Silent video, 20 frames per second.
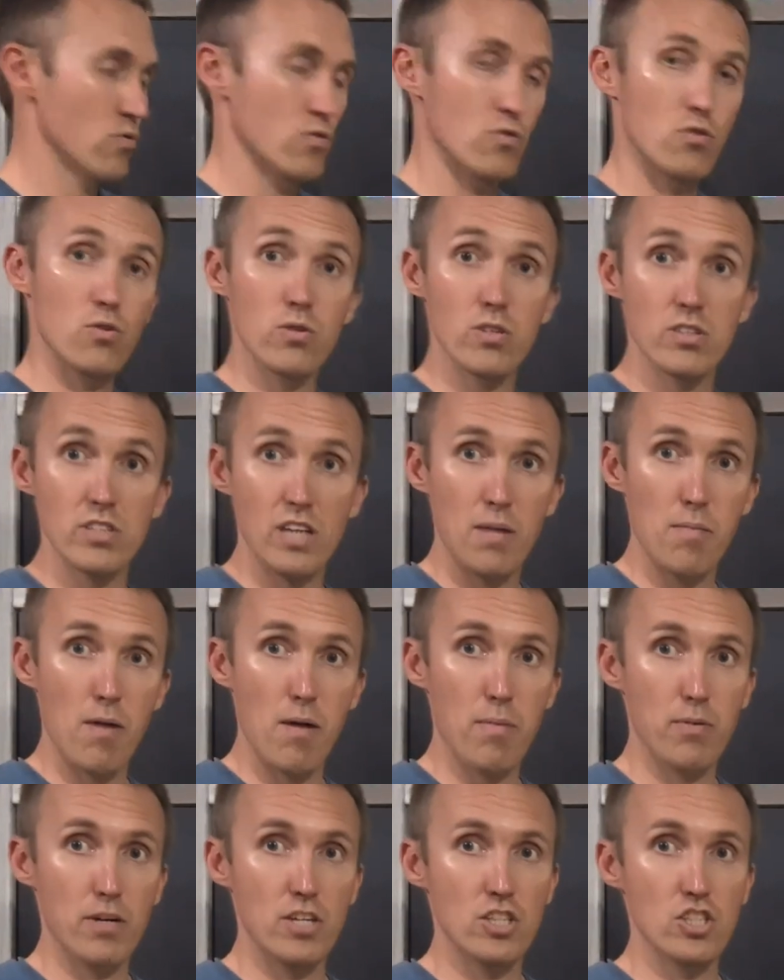do the same
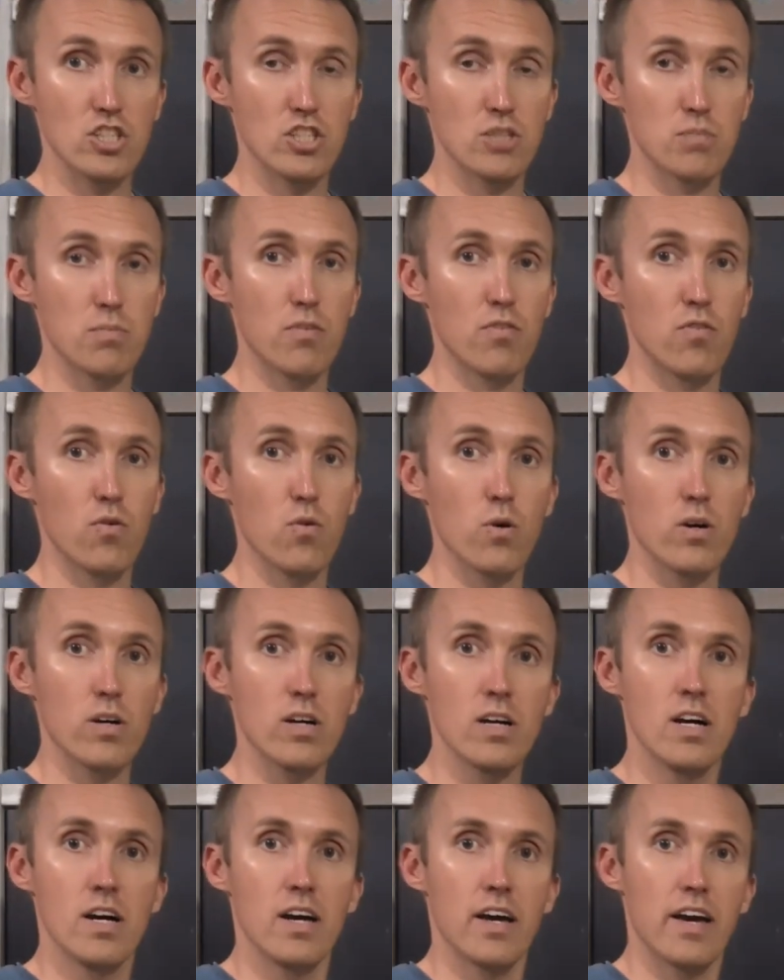operation as
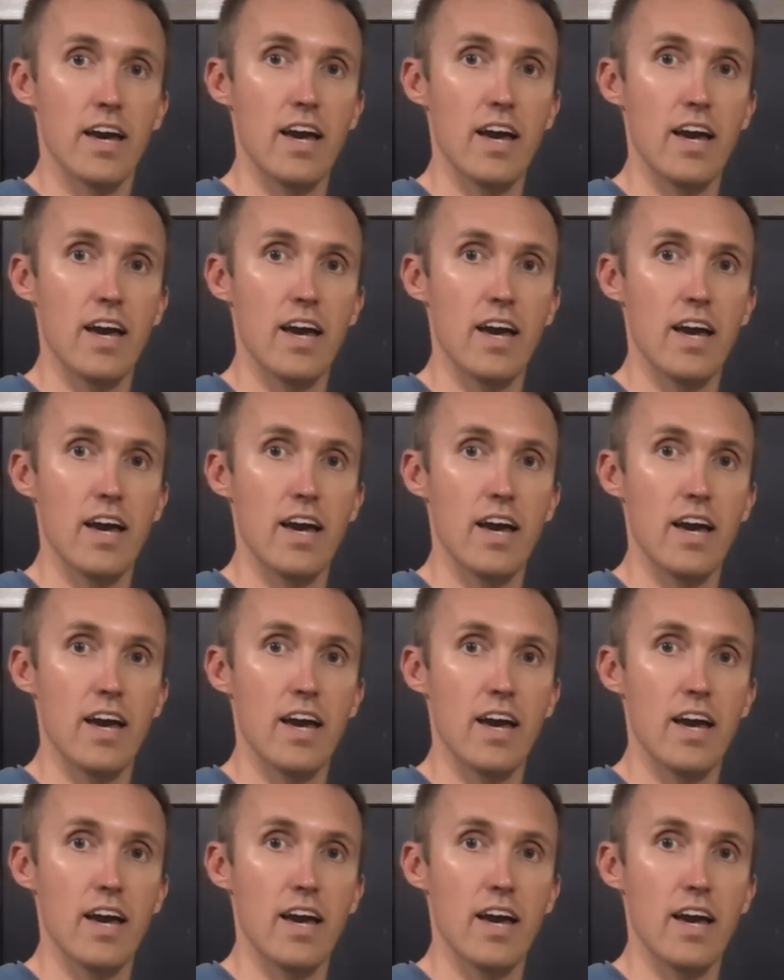before.